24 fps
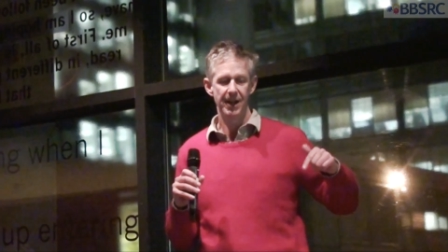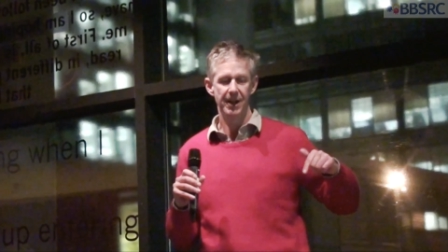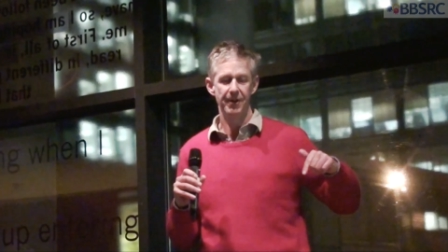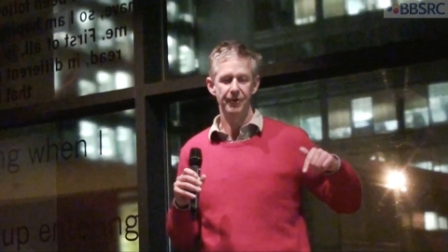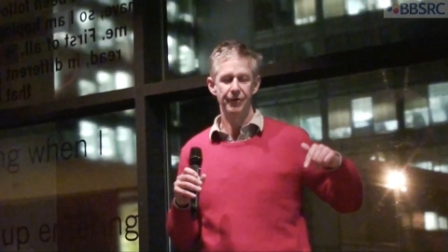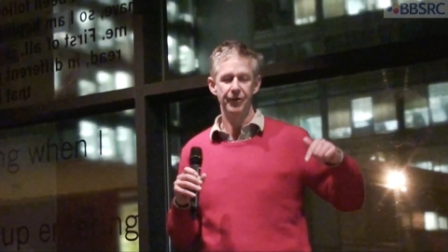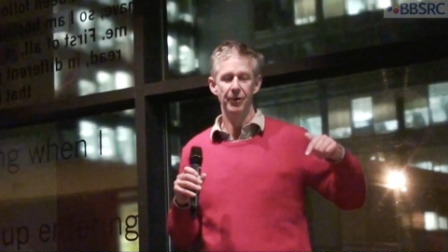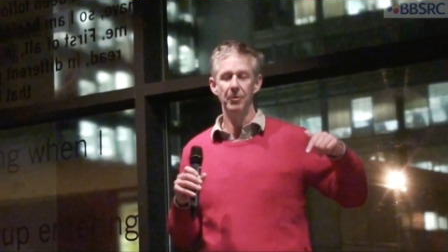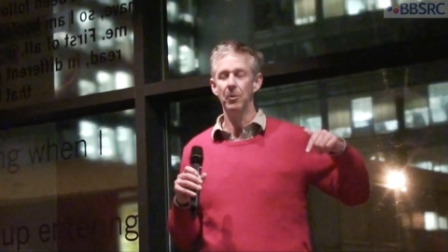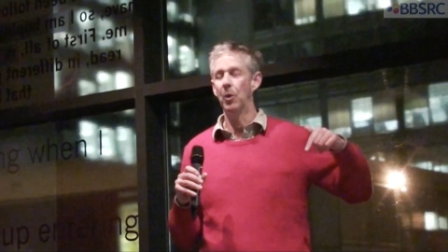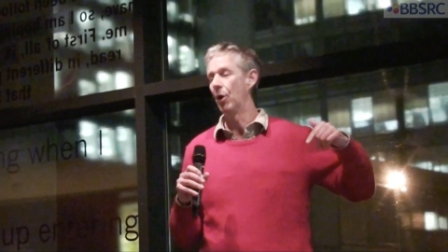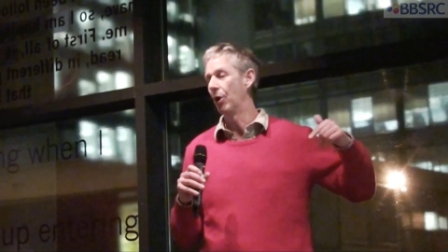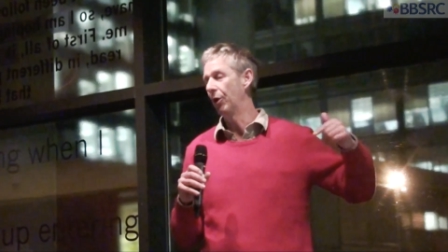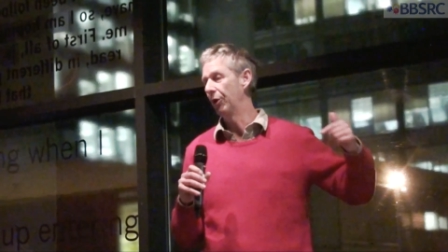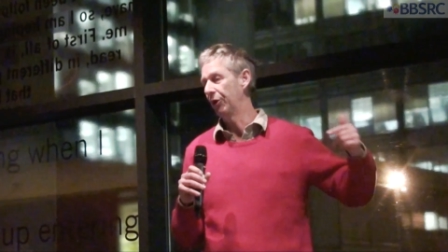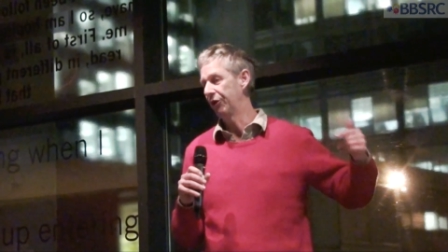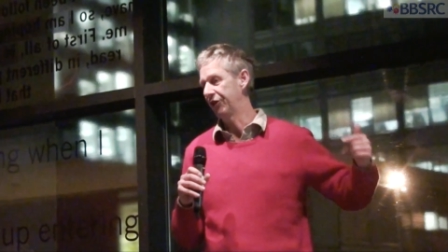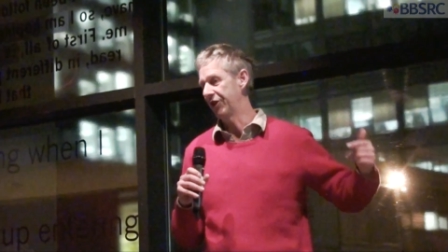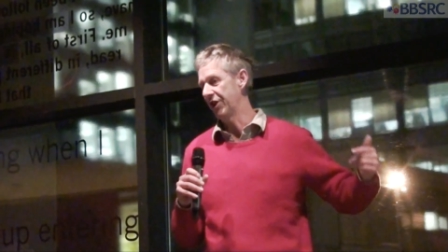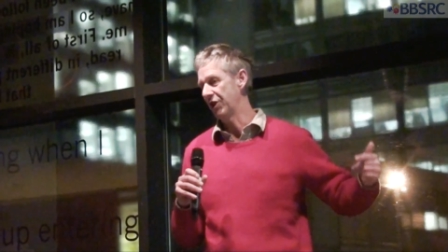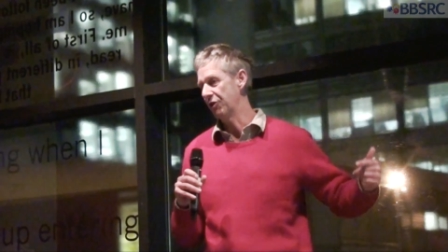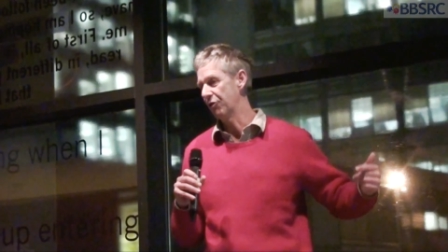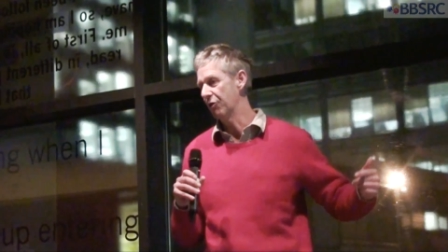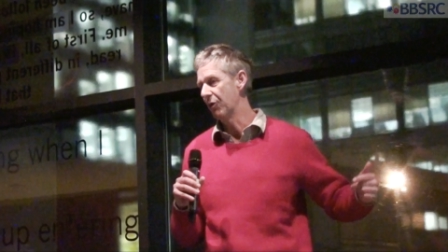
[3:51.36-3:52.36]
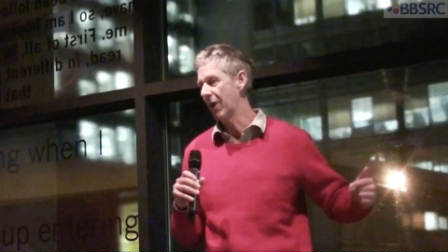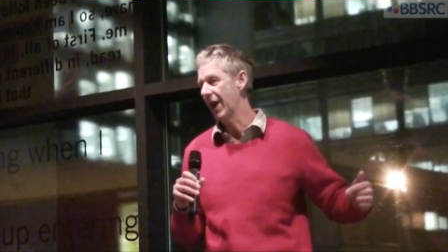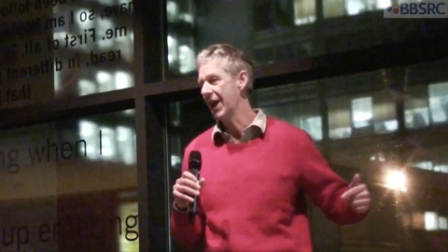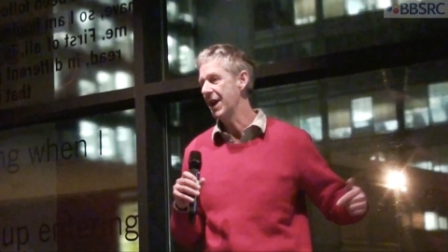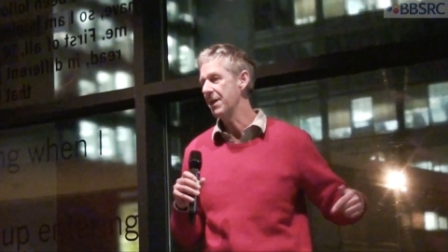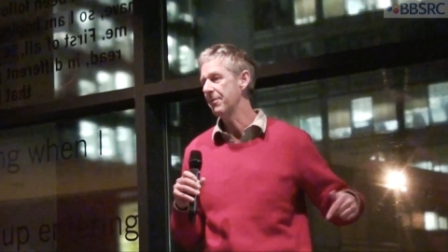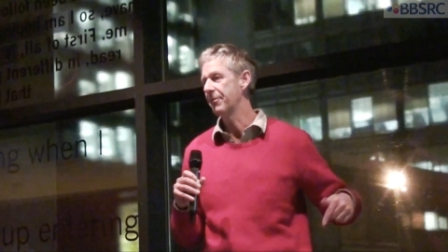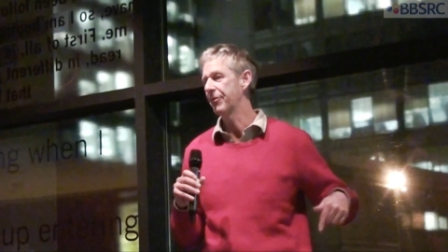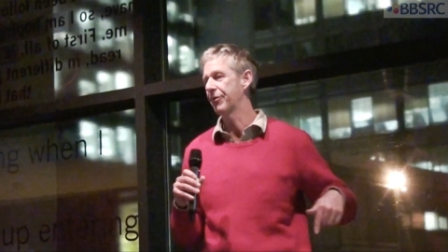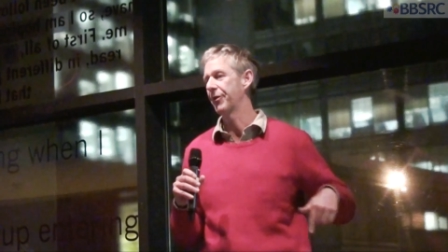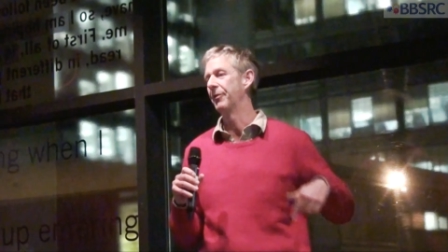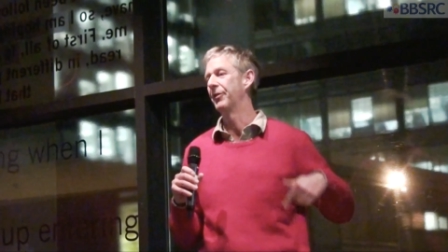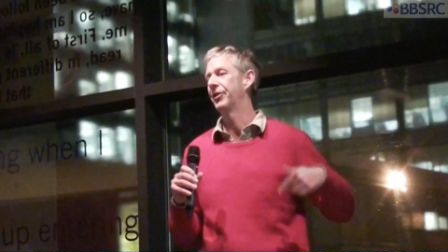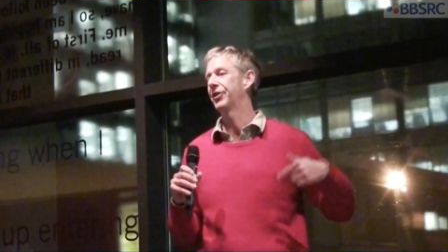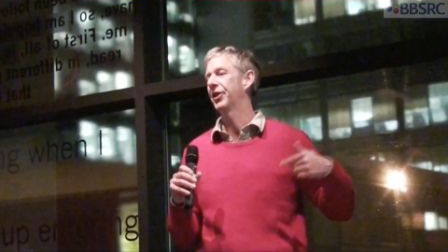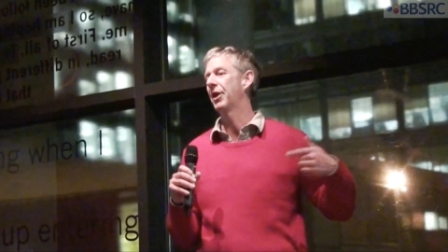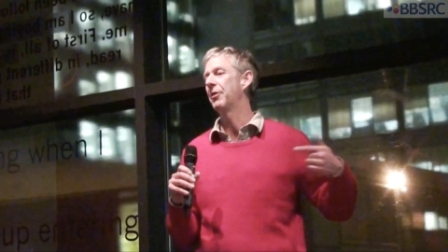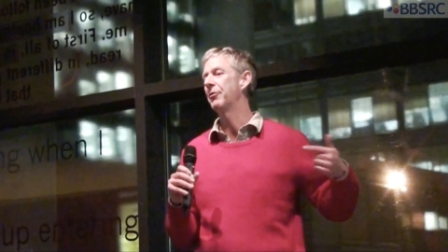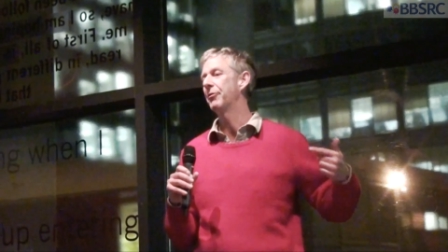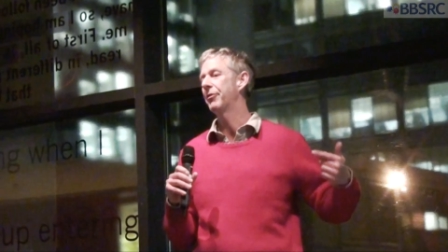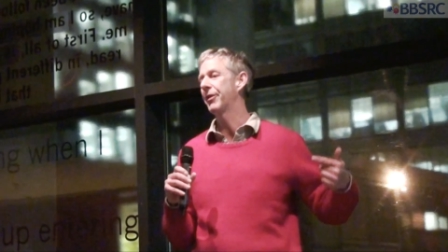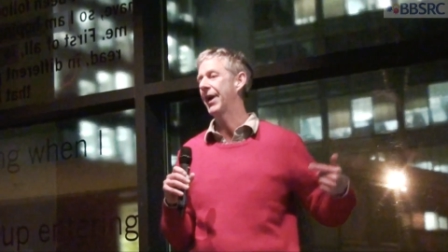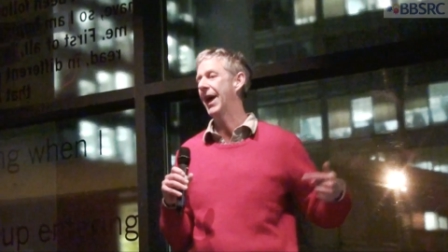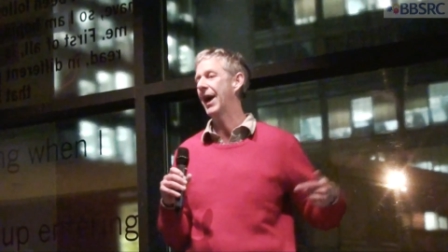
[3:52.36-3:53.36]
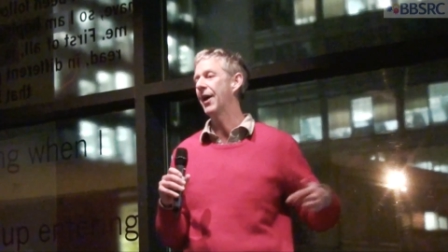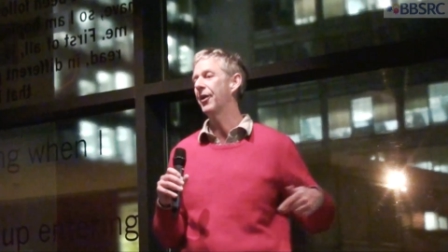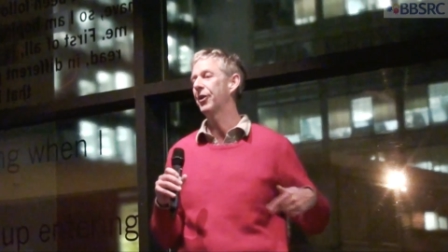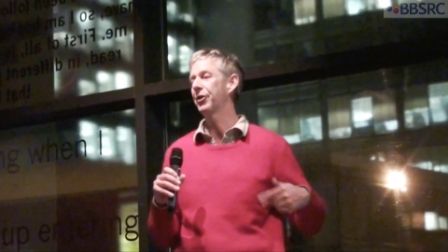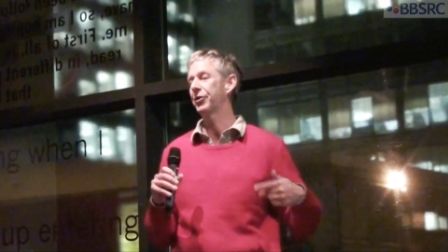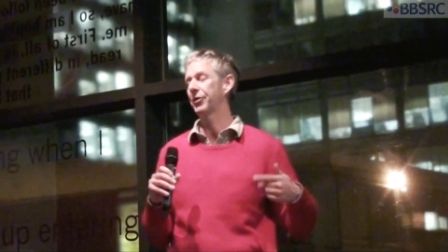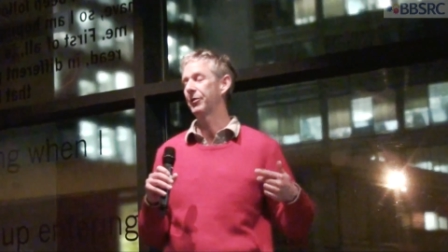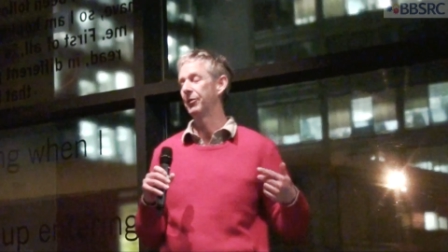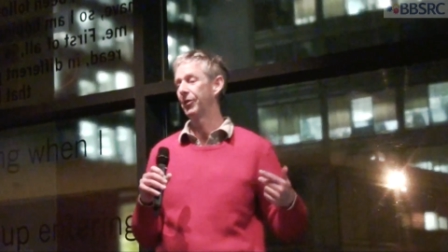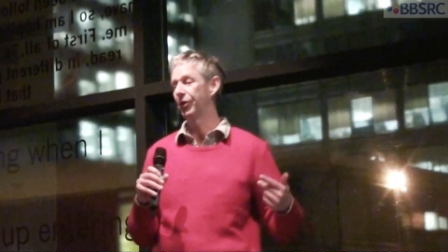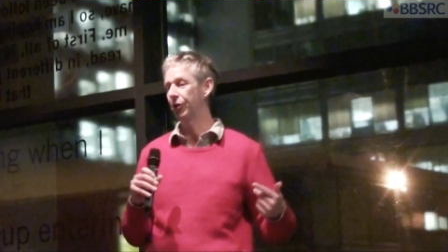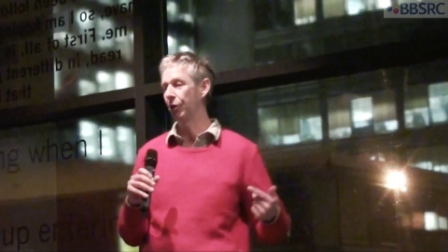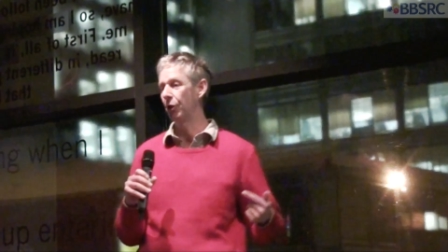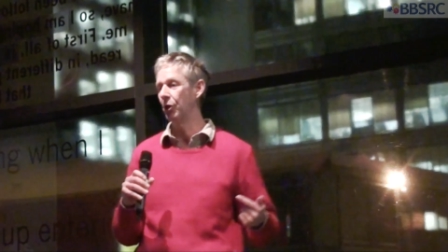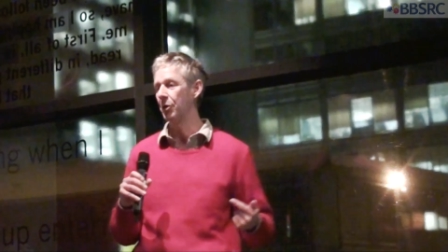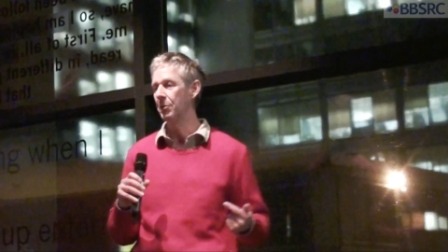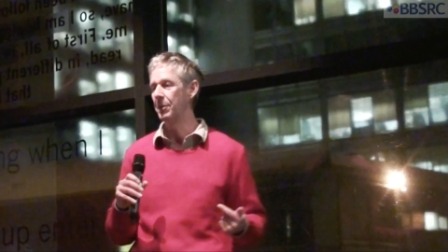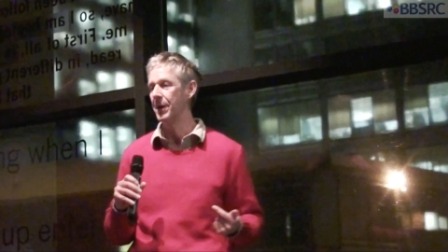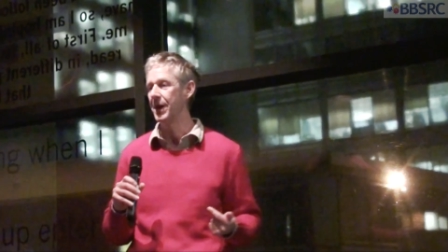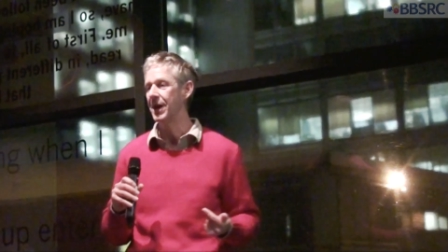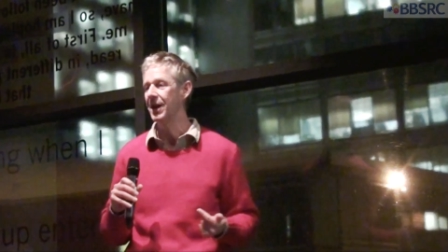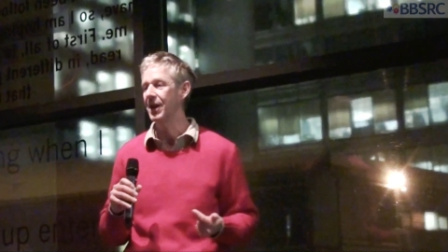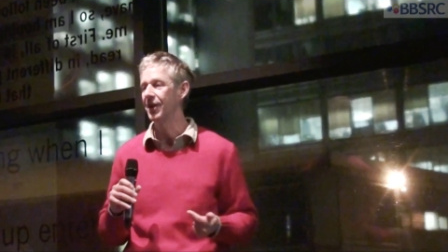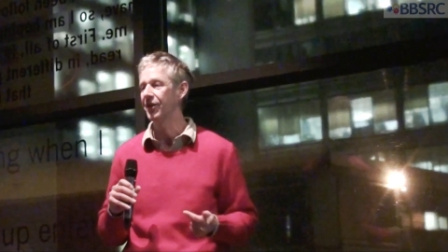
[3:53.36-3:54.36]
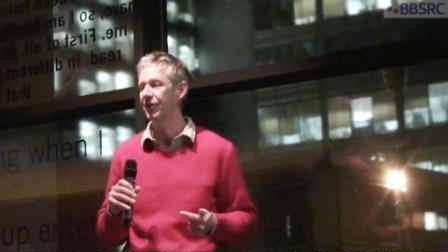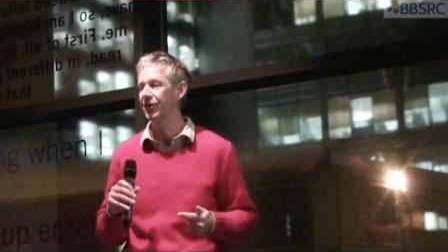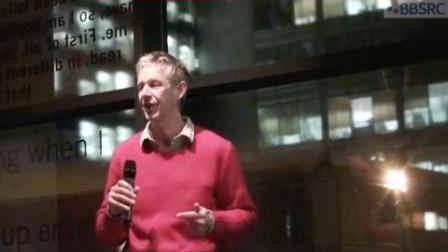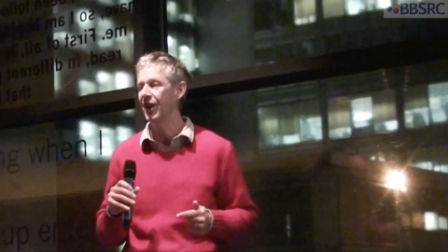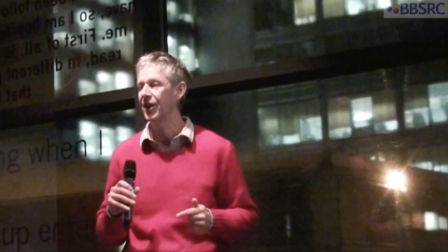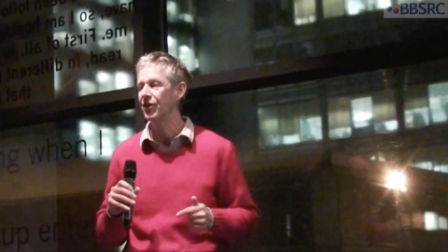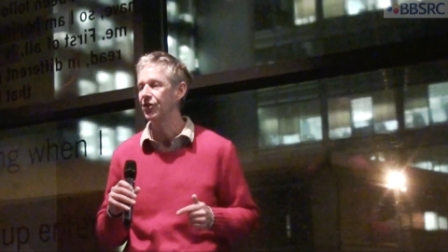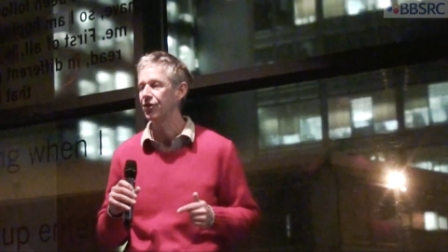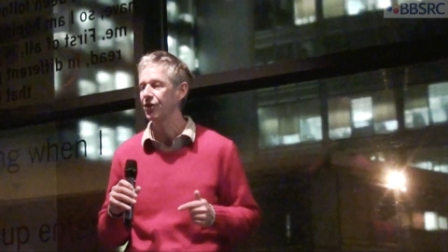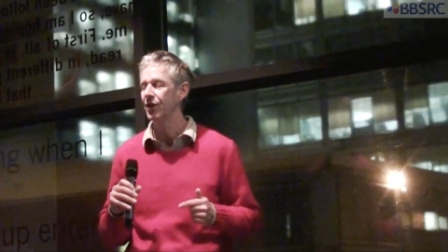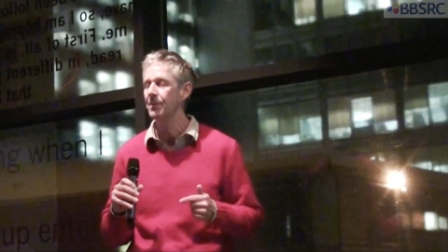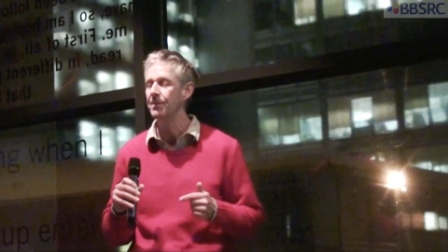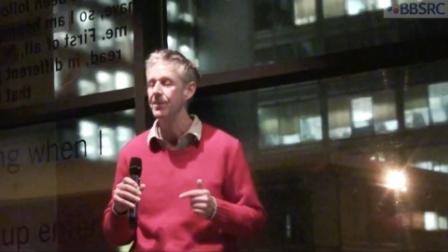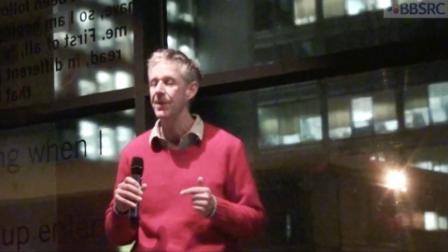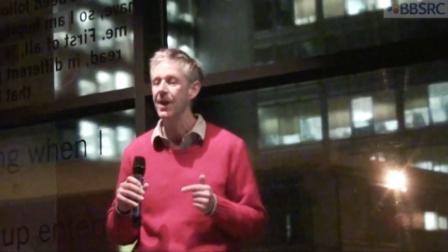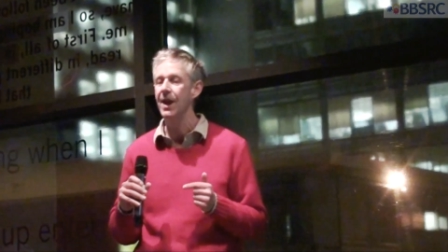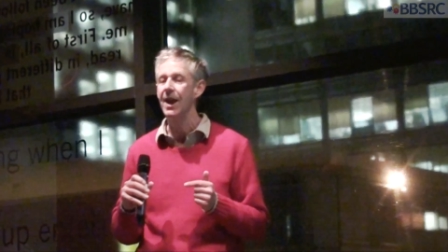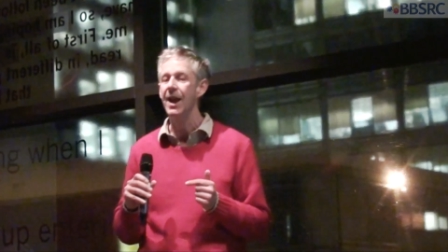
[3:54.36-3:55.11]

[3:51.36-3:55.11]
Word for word: from oilseed rape, from sunflowers, from soybean, etc.